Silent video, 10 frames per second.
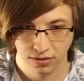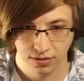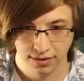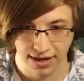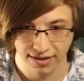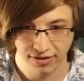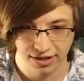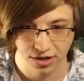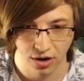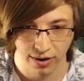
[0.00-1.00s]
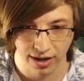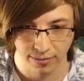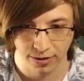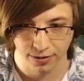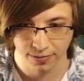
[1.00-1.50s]
Yeah, I have like no
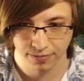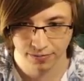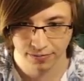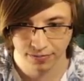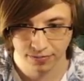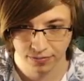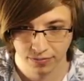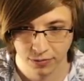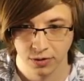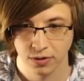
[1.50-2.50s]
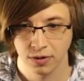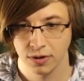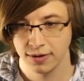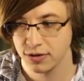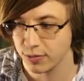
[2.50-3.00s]
ammo. It's